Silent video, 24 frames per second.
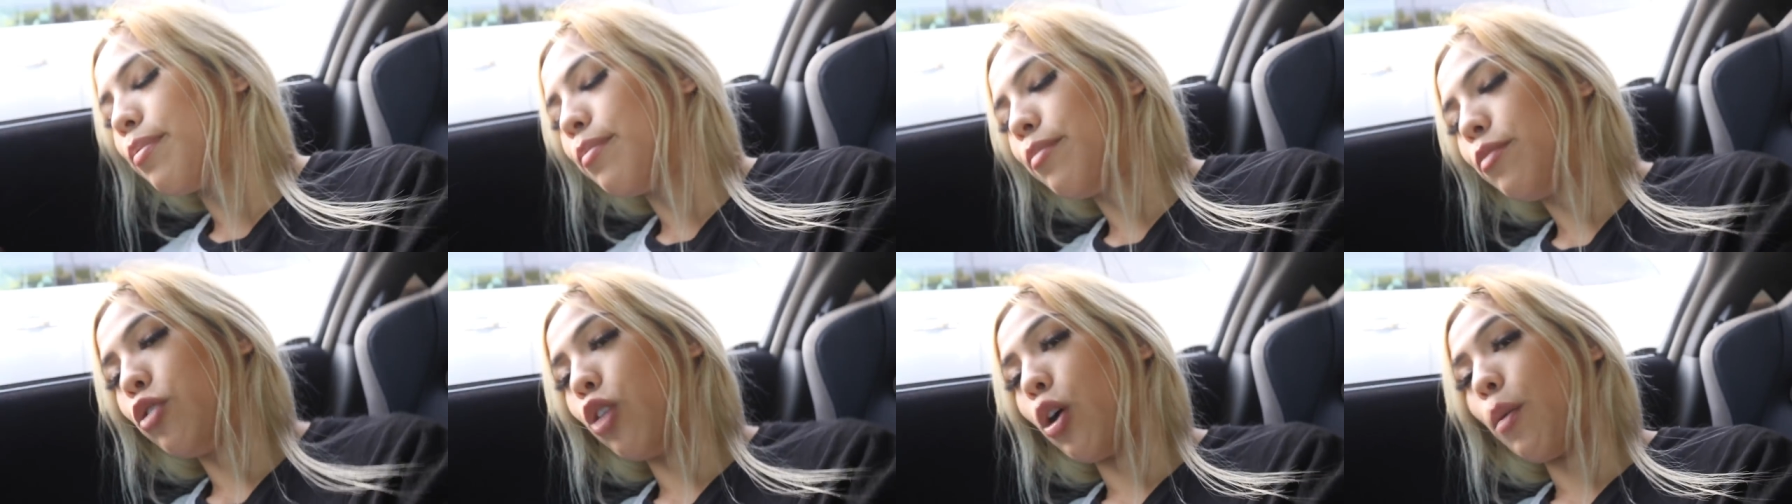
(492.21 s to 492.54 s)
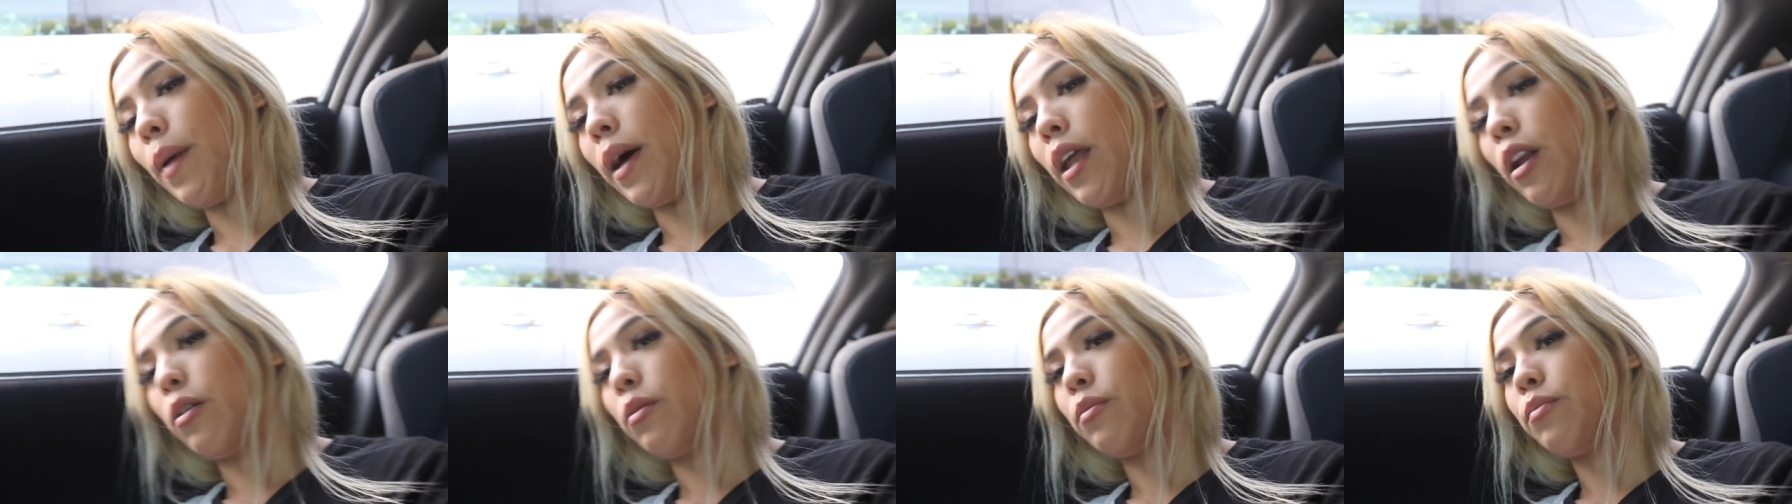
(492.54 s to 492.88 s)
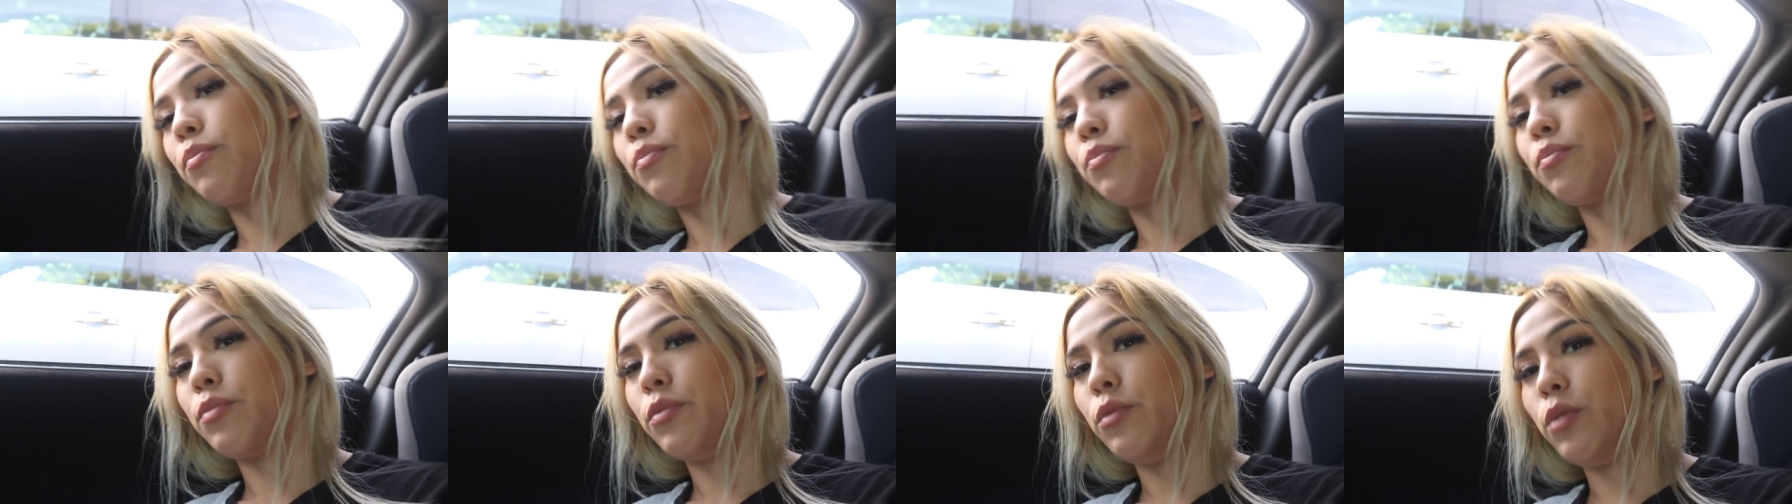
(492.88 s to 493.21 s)
door panel.
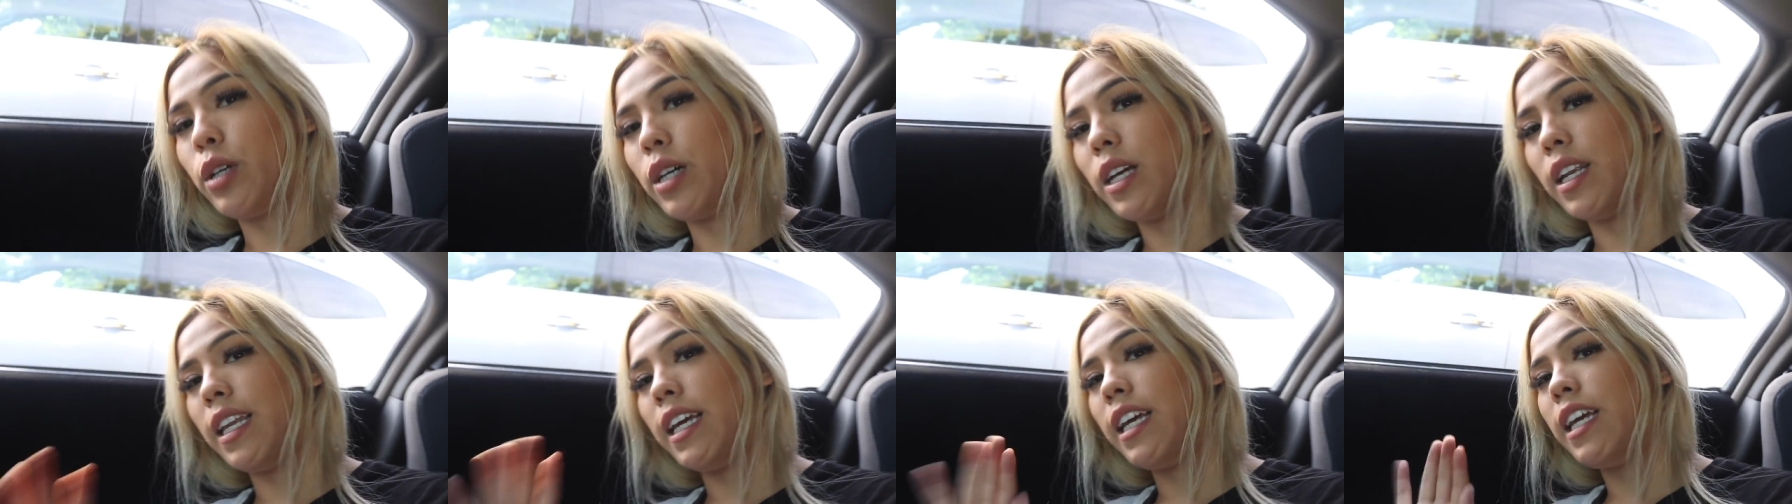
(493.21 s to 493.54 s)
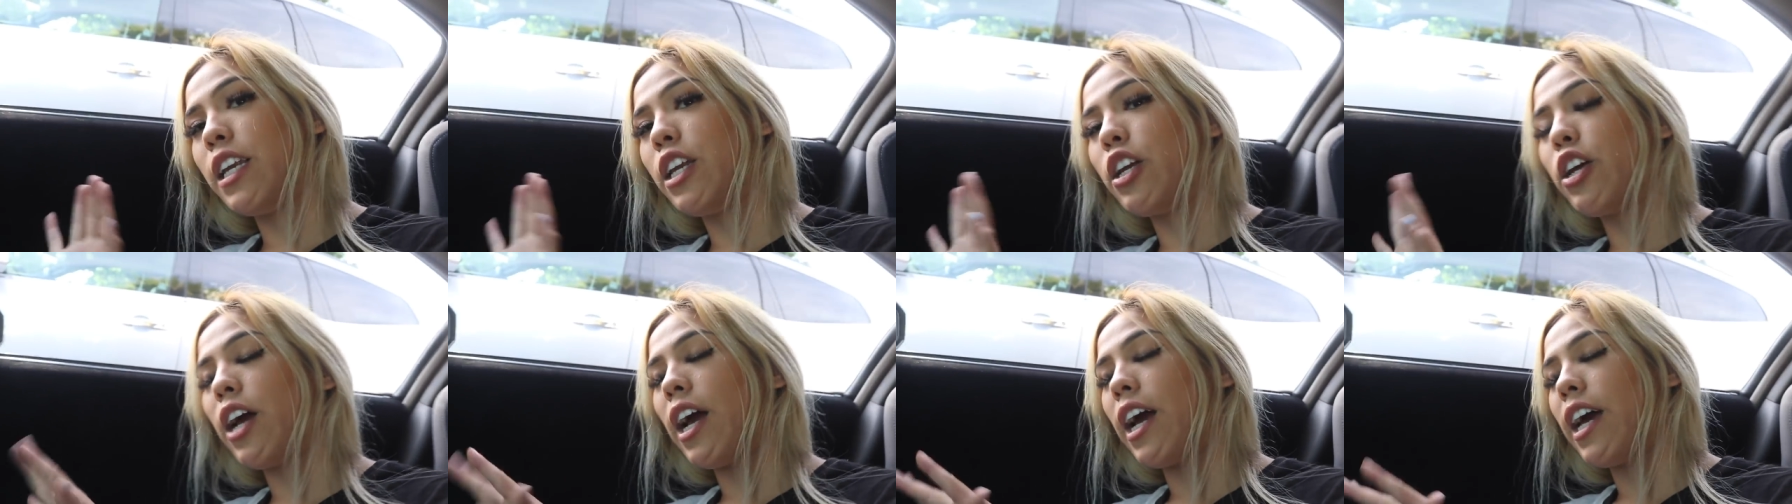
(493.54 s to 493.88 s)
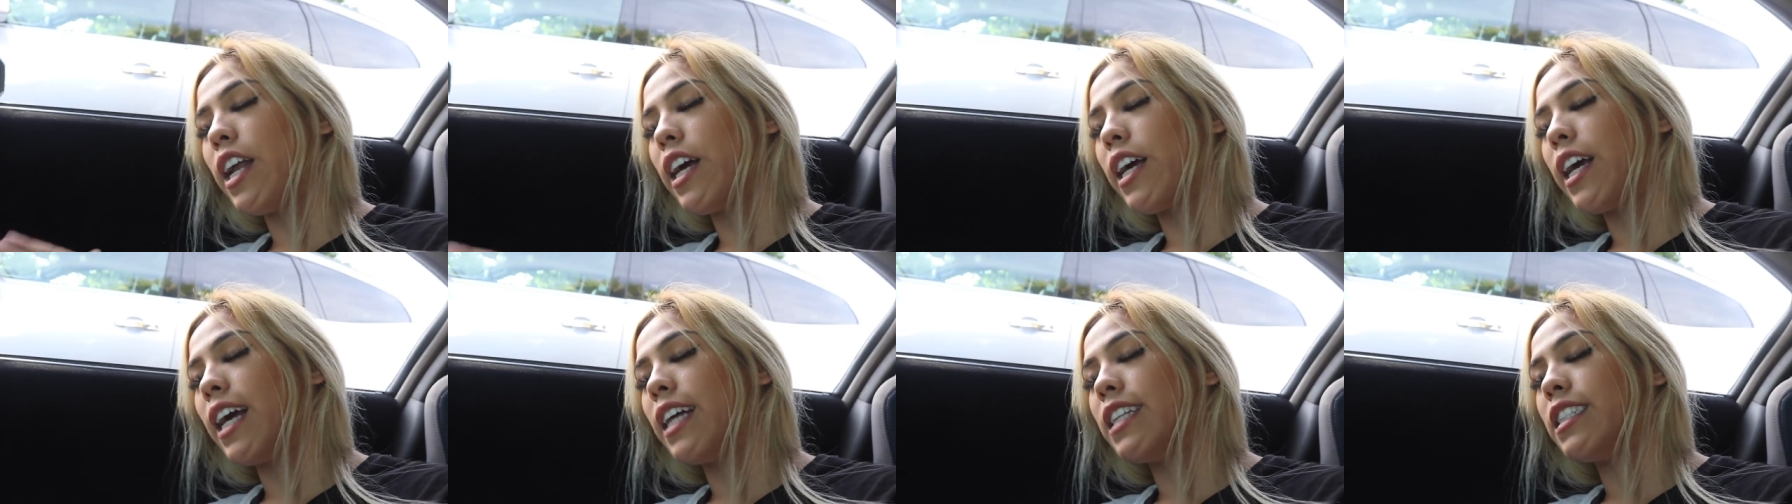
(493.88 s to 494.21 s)
You can lean your head
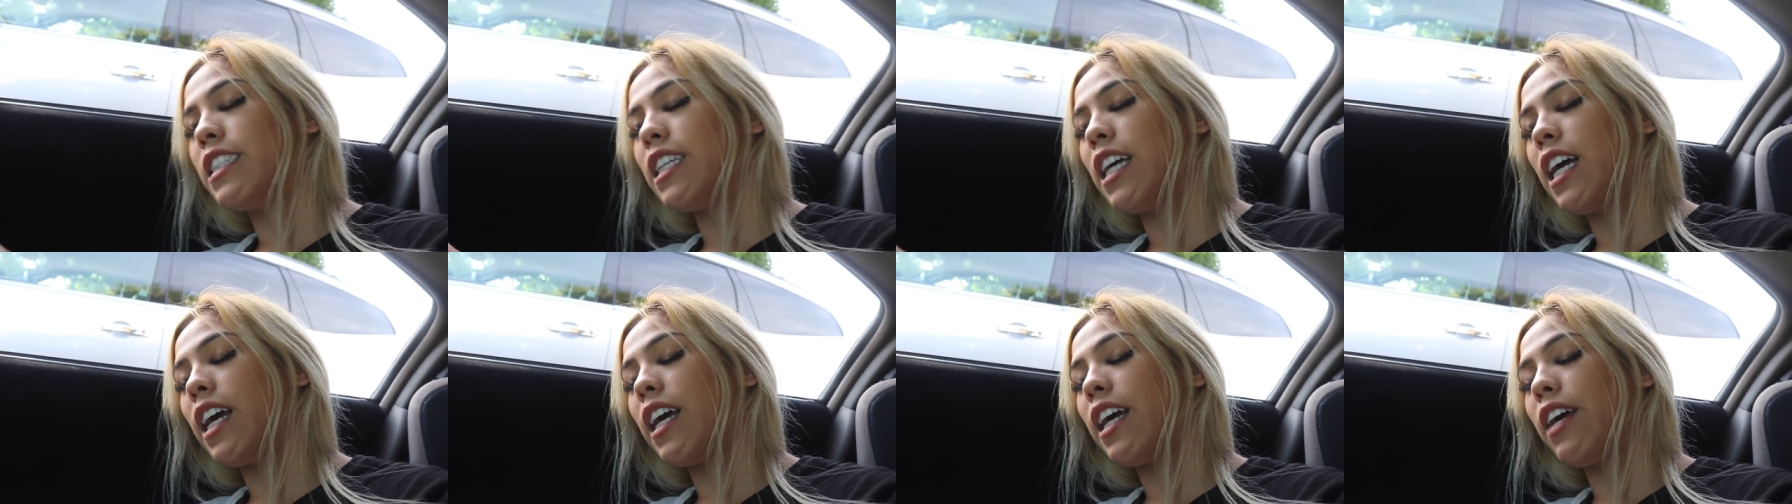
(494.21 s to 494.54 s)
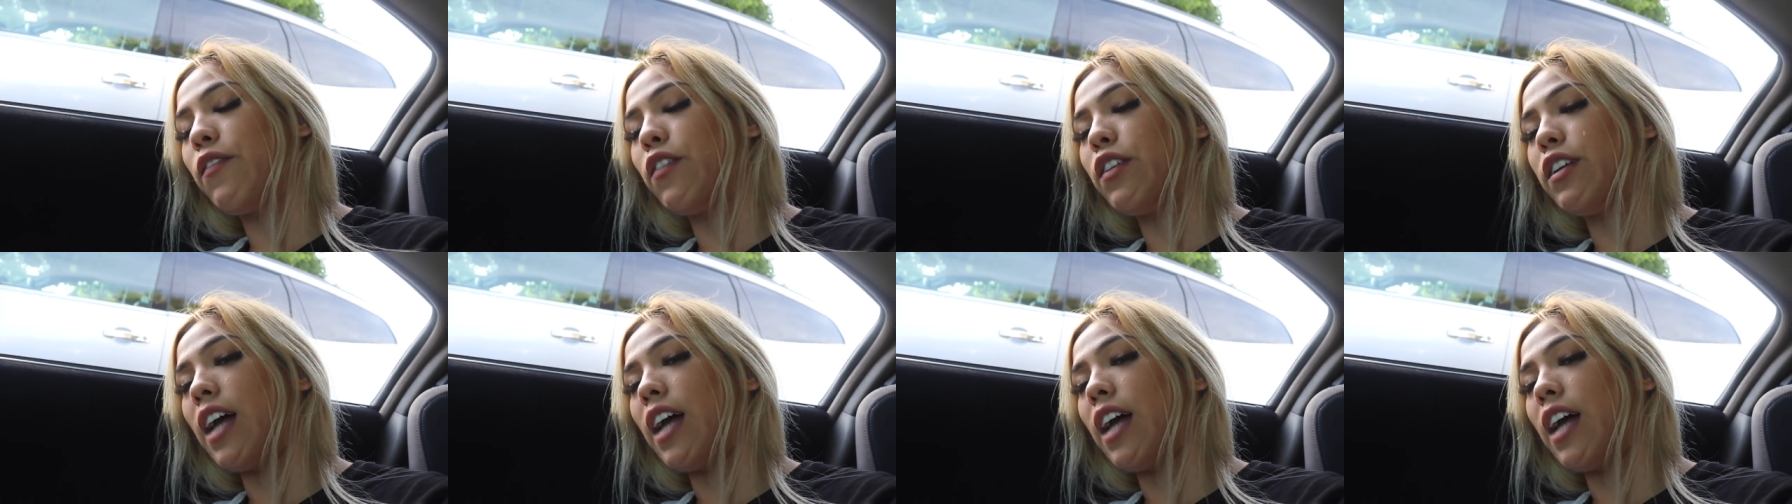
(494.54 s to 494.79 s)
against it if you're